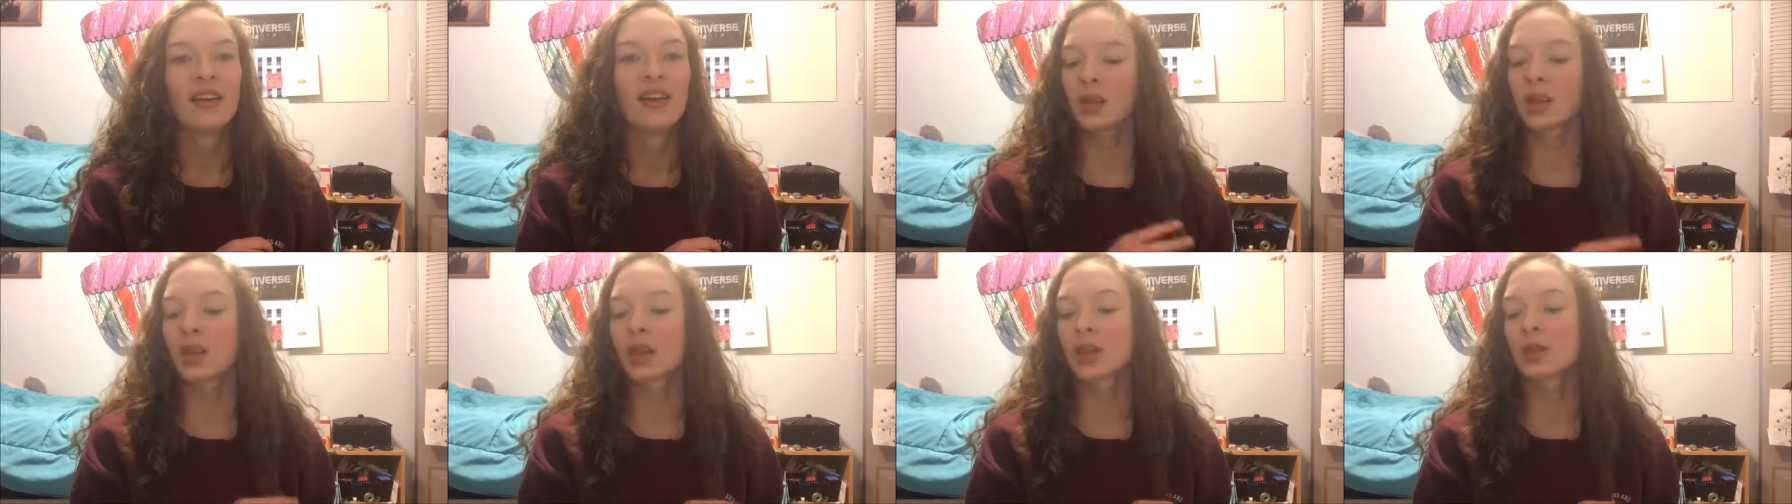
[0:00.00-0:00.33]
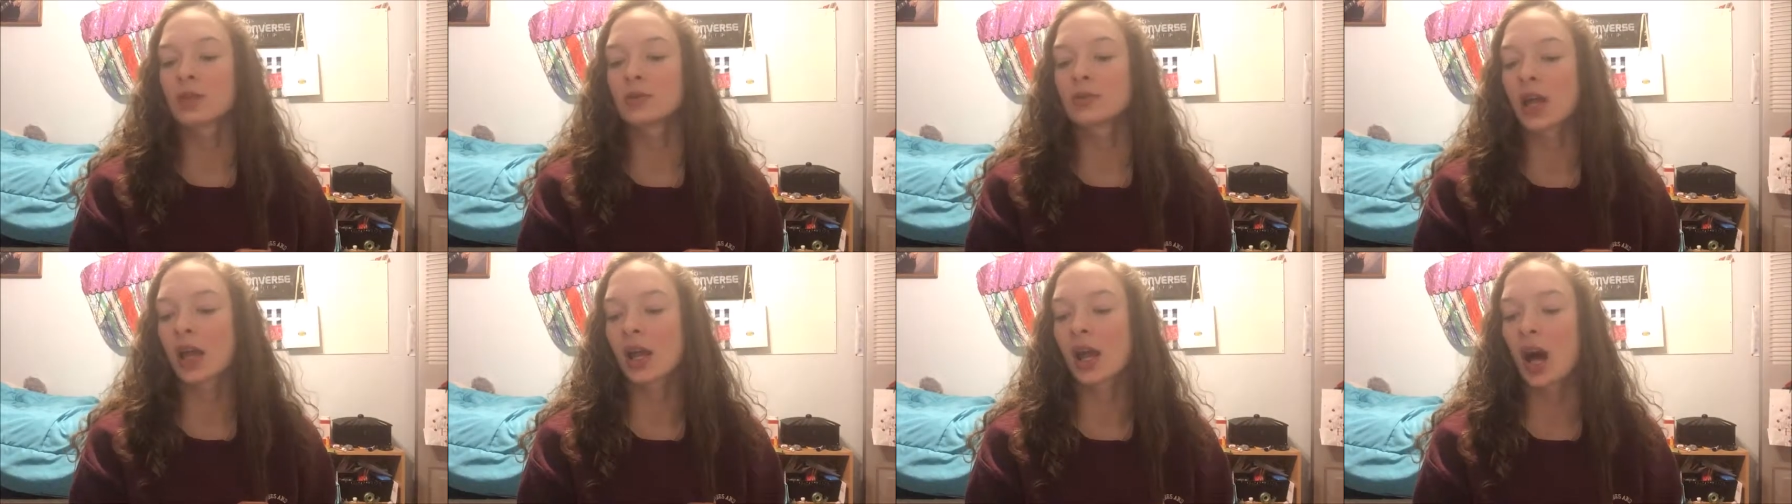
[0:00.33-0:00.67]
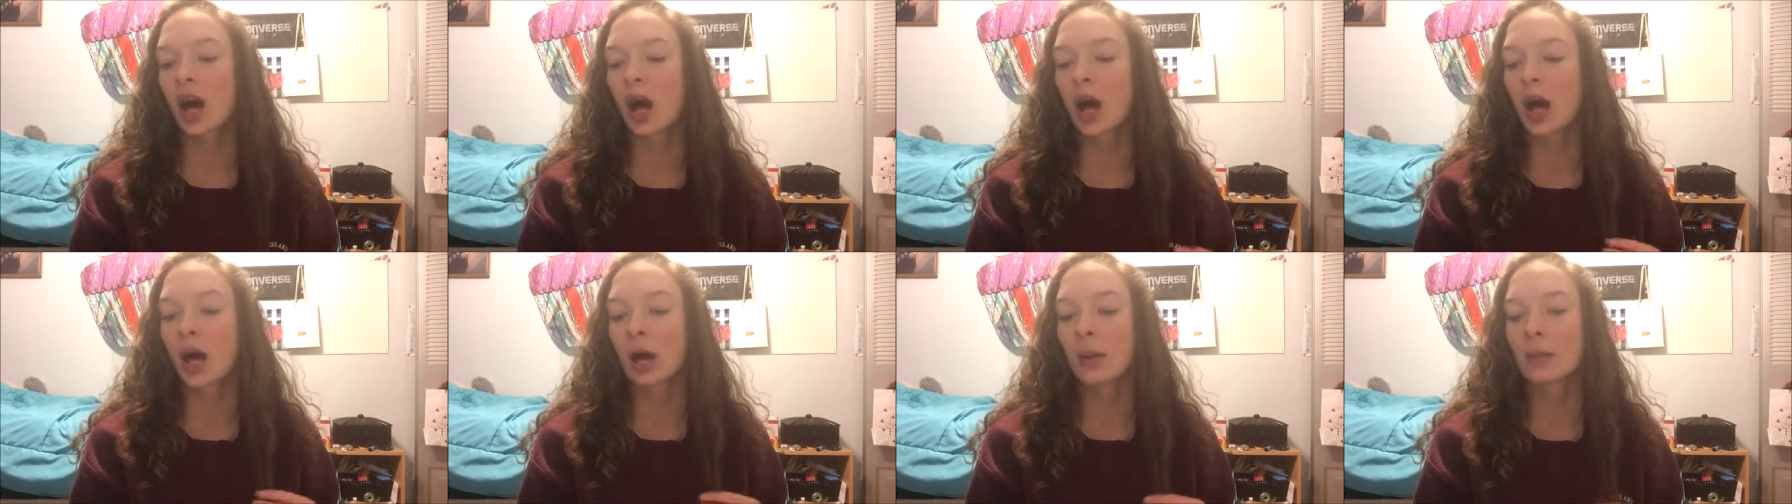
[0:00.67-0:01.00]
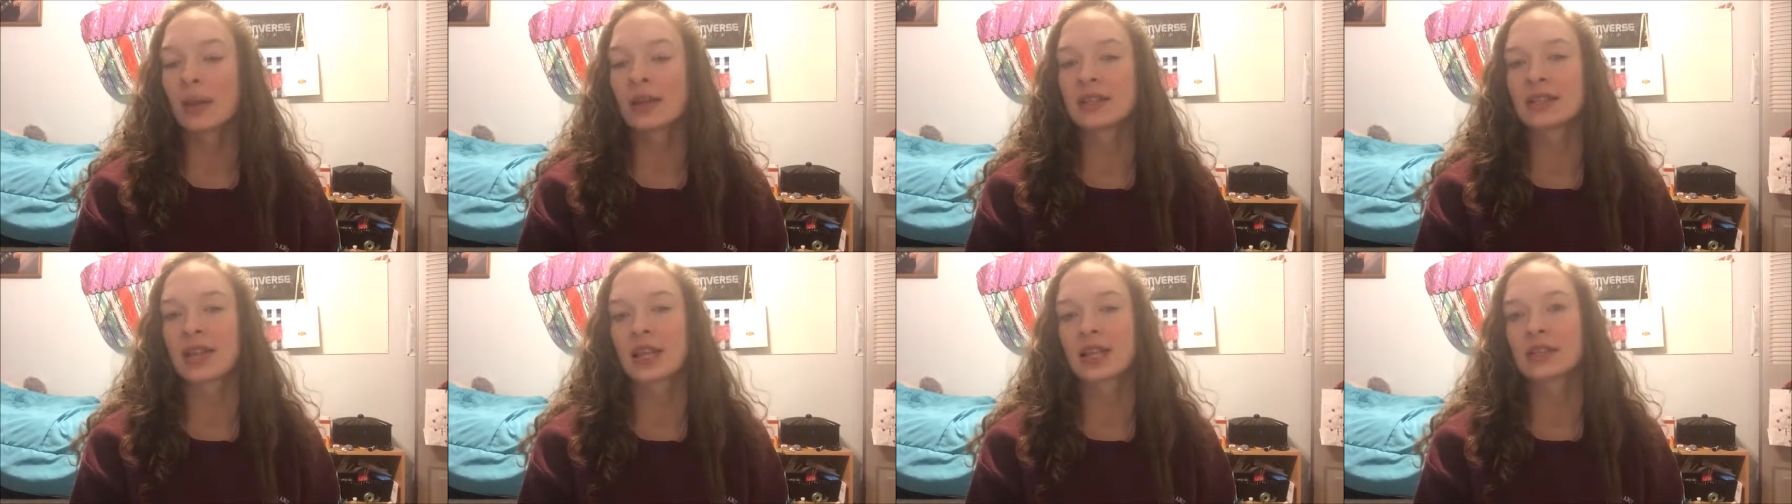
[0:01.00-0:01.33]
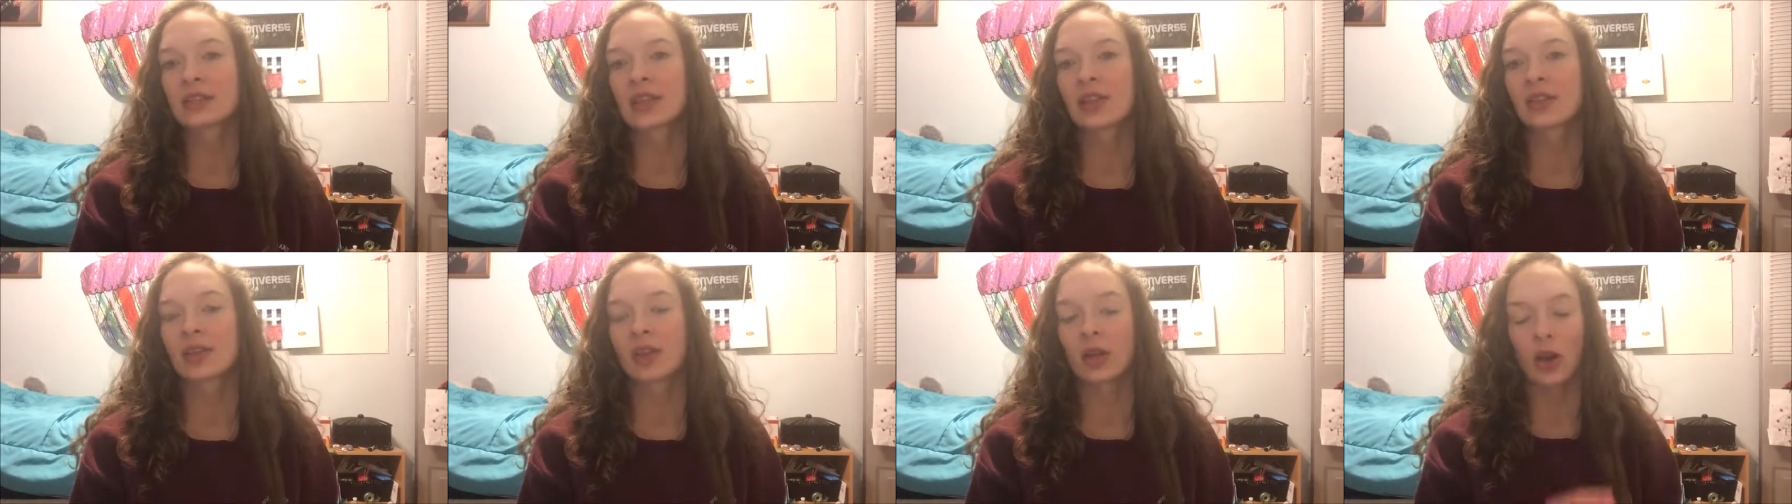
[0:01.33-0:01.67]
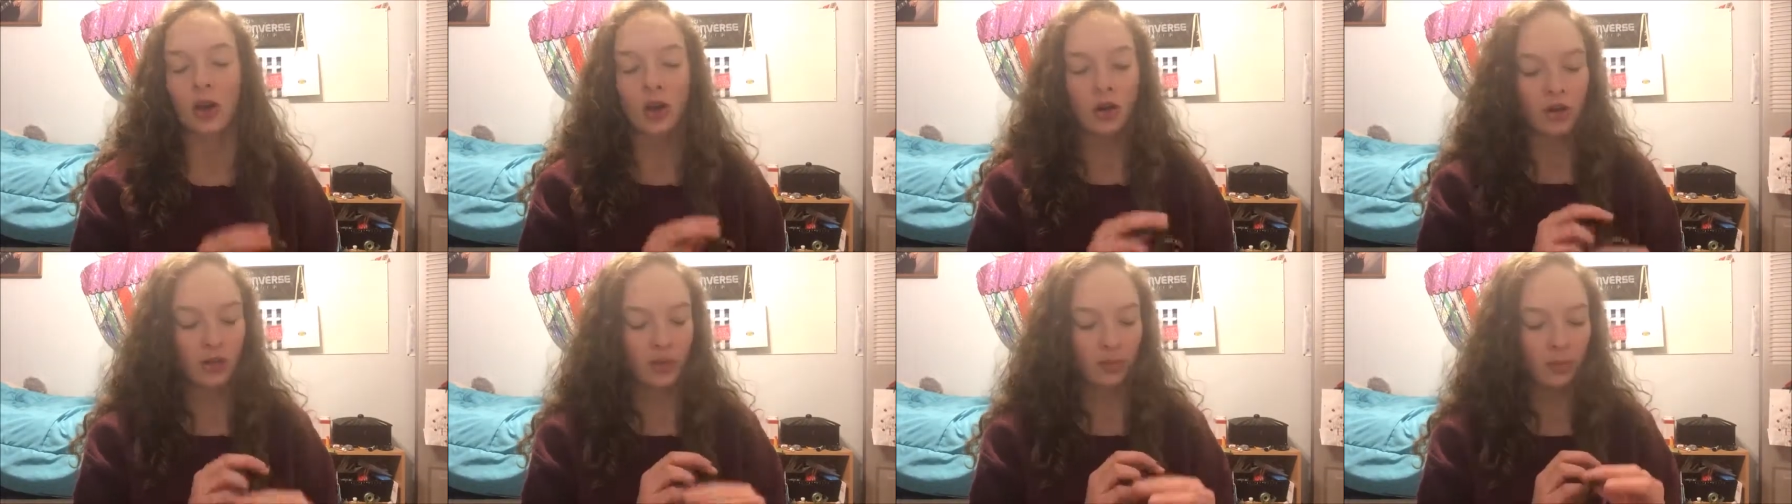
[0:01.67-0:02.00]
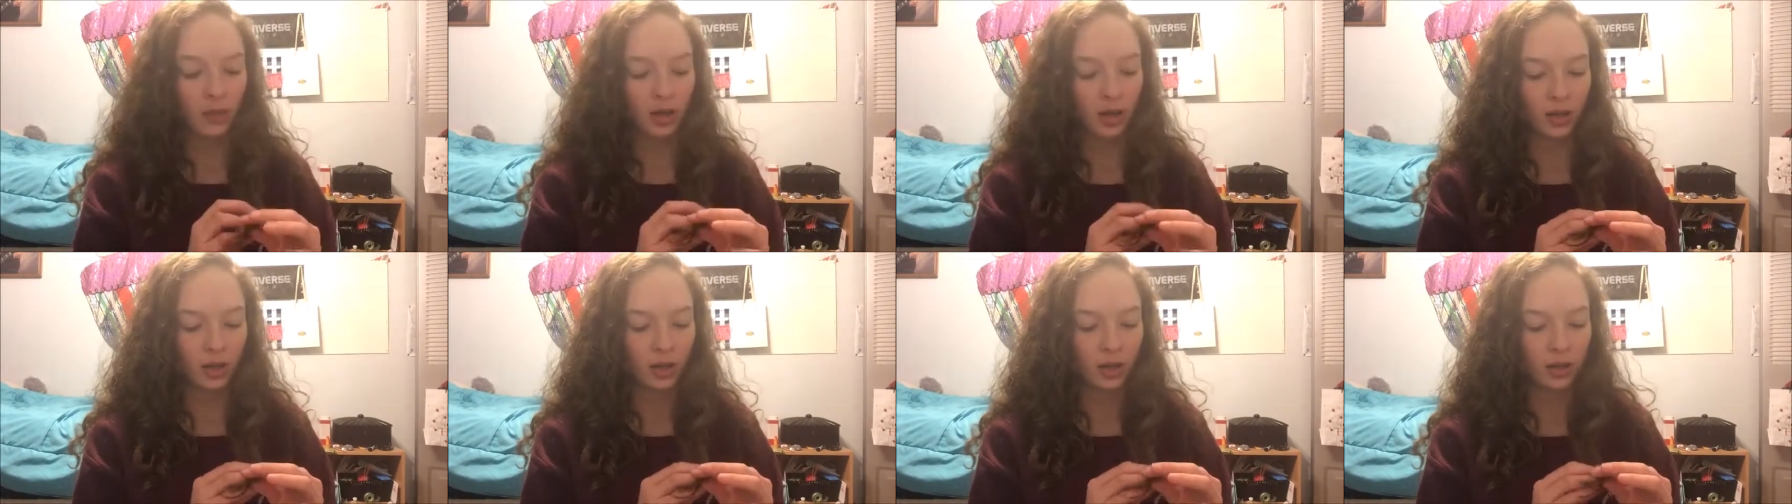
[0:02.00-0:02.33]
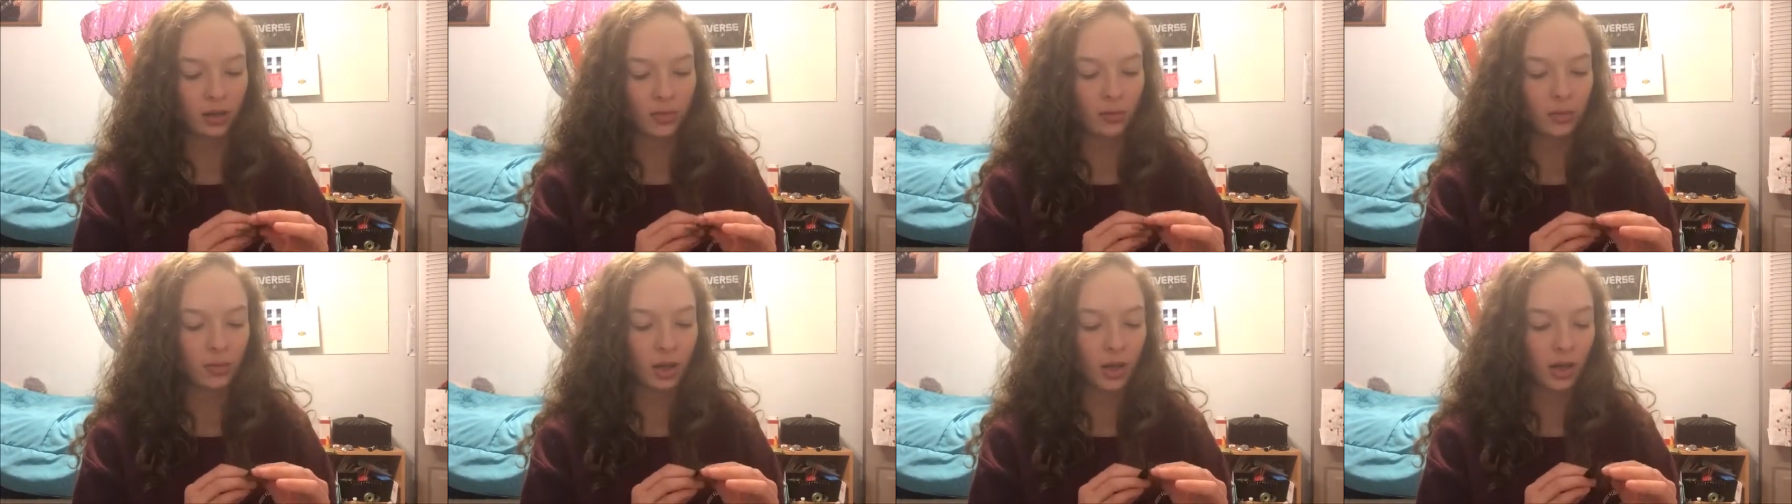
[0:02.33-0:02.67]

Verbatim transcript: Then he was like, um, it says that they already made, um,